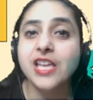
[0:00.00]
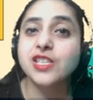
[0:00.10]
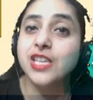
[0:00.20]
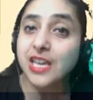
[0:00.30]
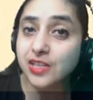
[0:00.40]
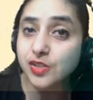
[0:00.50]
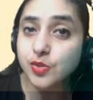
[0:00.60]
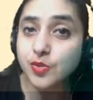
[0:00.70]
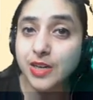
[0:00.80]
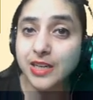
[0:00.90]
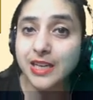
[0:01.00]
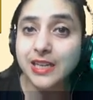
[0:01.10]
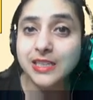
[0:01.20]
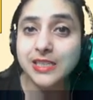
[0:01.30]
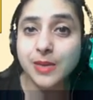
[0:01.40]
Here students can
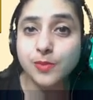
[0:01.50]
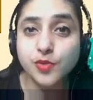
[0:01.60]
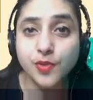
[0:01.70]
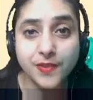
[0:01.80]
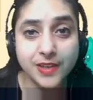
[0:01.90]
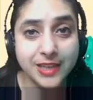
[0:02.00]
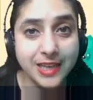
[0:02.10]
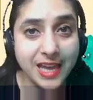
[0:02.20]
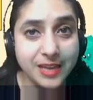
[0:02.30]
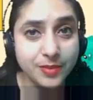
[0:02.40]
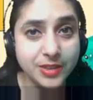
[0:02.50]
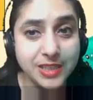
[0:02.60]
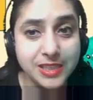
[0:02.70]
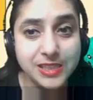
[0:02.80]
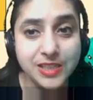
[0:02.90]
attend Swiflearn academic
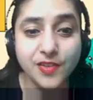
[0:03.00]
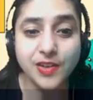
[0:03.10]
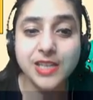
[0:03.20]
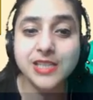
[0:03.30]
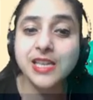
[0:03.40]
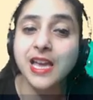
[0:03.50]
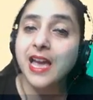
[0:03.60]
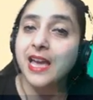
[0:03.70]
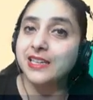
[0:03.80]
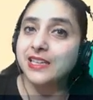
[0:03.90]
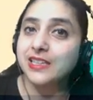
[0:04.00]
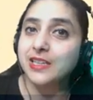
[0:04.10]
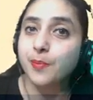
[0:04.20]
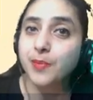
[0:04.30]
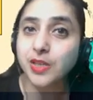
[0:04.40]
test series and can
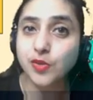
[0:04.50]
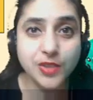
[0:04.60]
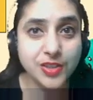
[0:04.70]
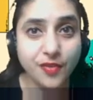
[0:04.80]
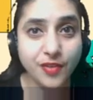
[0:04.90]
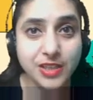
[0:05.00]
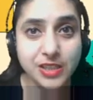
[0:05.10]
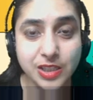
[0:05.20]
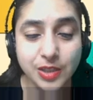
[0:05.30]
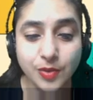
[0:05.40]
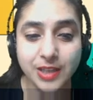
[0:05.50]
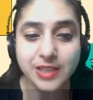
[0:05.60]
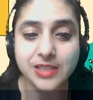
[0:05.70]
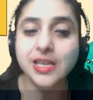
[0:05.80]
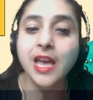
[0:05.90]
compete with different
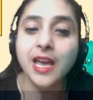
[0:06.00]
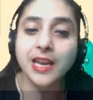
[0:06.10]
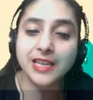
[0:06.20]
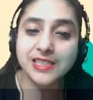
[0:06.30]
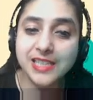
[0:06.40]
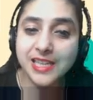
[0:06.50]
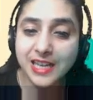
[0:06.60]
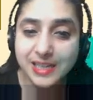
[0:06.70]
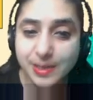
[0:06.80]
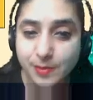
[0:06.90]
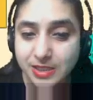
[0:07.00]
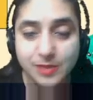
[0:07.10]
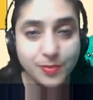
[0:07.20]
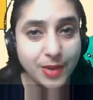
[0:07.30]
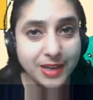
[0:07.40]
students, can take unlimited
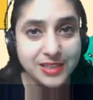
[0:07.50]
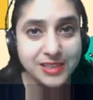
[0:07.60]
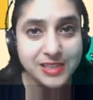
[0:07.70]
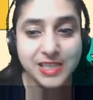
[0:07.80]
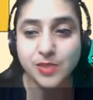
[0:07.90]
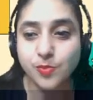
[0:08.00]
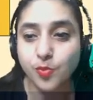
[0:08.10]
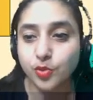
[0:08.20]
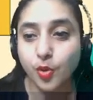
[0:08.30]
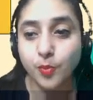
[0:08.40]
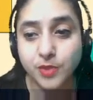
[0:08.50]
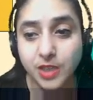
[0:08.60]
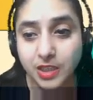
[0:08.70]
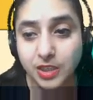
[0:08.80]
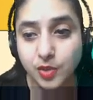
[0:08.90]
practice tests, both
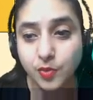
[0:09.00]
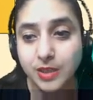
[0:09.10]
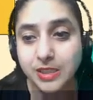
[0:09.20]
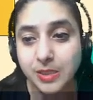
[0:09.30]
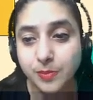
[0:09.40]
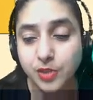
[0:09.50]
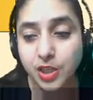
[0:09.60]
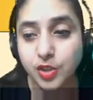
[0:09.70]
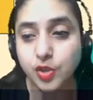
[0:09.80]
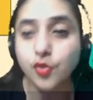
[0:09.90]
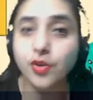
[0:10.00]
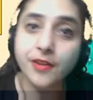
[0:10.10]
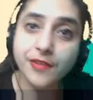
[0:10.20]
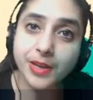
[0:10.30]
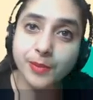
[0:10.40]
objective and subjective are
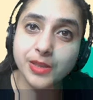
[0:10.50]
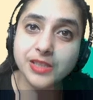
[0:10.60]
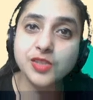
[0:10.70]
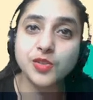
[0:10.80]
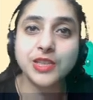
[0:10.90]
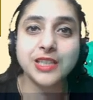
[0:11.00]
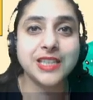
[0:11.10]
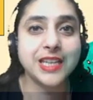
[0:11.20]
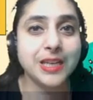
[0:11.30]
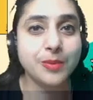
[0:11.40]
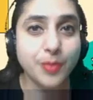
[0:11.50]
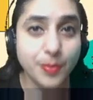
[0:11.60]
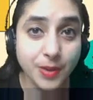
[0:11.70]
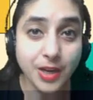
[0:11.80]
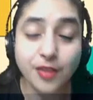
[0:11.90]
available so that they can
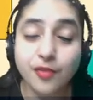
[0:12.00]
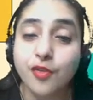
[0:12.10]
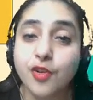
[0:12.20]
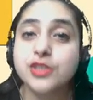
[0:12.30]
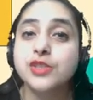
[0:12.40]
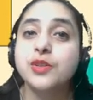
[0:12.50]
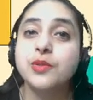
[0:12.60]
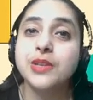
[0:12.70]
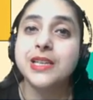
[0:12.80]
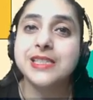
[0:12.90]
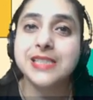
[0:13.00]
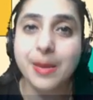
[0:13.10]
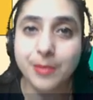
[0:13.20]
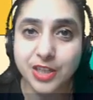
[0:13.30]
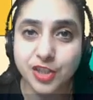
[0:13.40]
prepare for school
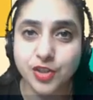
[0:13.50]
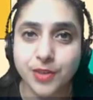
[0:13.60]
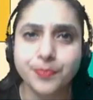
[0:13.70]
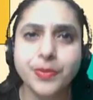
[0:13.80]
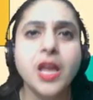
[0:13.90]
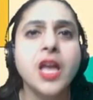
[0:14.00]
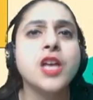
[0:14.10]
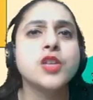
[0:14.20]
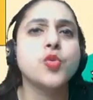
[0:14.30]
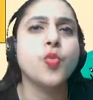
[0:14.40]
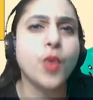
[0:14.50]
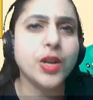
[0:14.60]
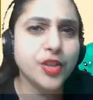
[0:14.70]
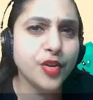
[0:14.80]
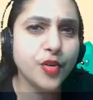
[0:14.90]
examination. So what
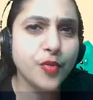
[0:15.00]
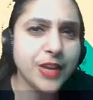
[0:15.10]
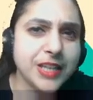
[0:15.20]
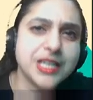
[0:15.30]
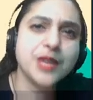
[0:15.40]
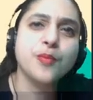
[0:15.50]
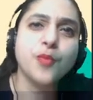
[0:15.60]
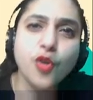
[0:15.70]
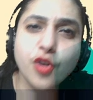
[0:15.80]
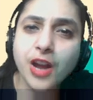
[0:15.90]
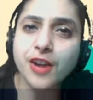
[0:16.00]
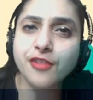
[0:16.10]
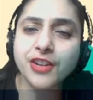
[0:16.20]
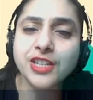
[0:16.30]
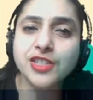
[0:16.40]
are you waiting? Book our
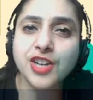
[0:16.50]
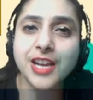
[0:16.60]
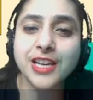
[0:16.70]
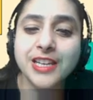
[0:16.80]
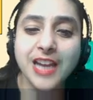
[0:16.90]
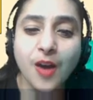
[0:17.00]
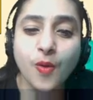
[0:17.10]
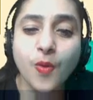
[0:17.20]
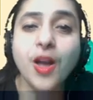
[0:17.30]
free trial now.